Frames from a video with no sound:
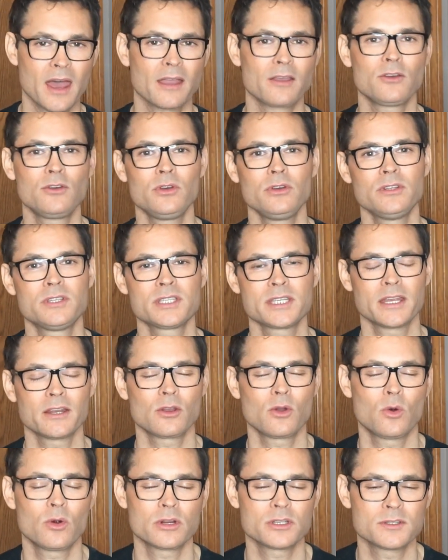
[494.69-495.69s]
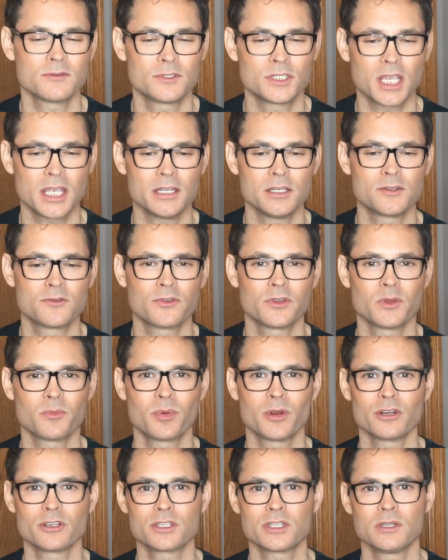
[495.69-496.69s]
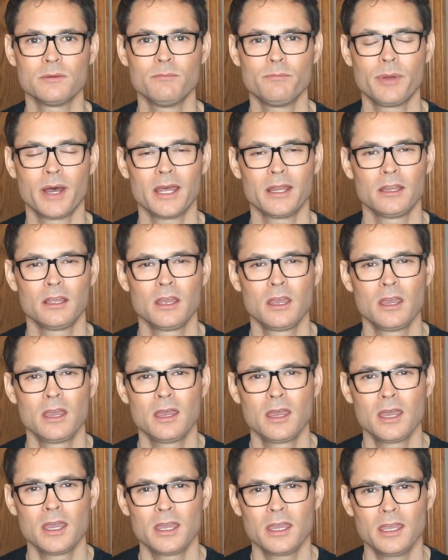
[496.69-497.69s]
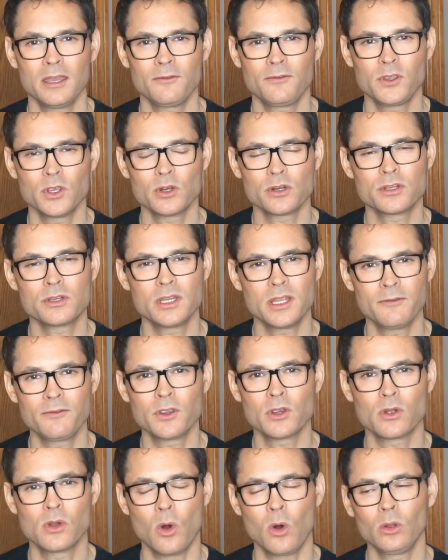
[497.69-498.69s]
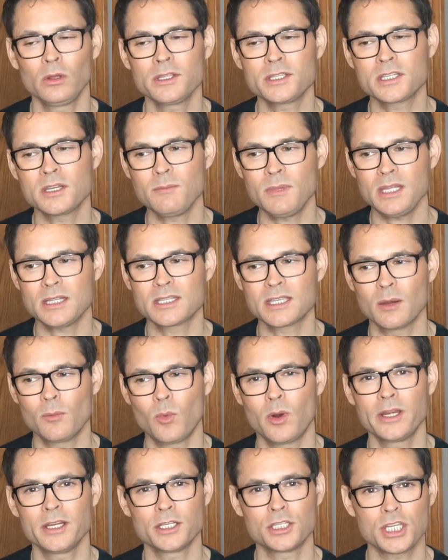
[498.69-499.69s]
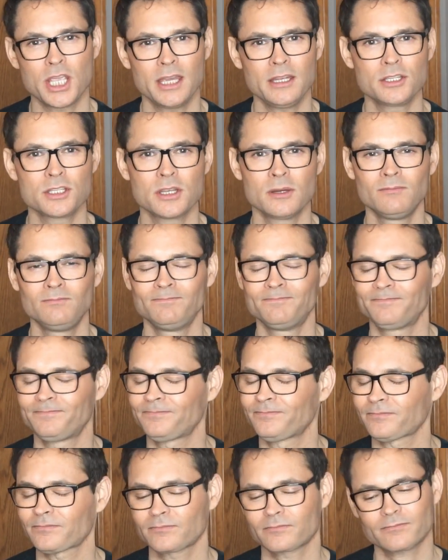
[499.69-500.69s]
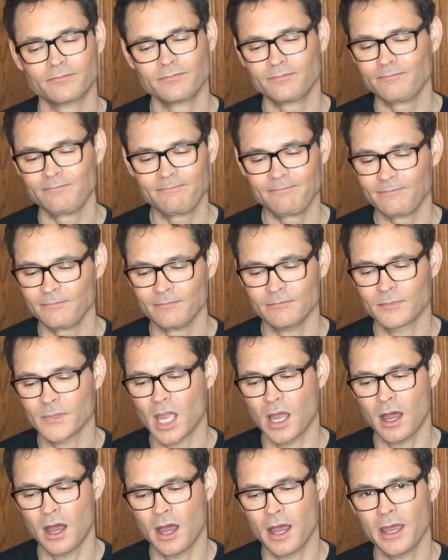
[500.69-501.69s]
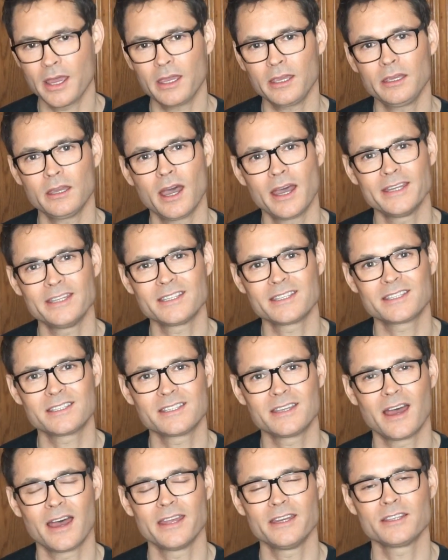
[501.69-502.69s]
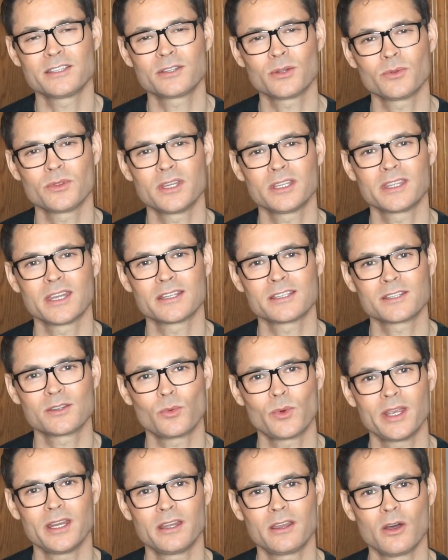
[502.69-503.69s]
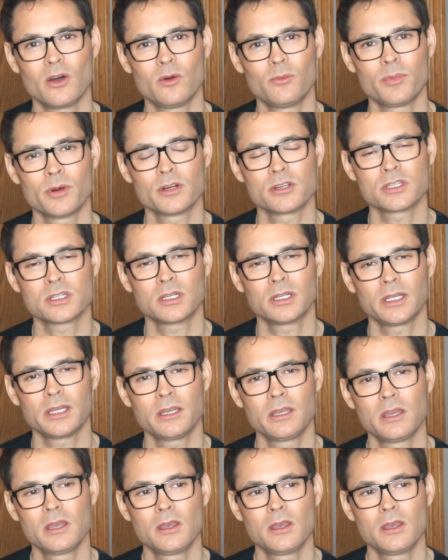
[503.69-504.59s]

could set a course of change for the person. But if your goal is to meet someone to change them, I just don't think that's the way to go, personally.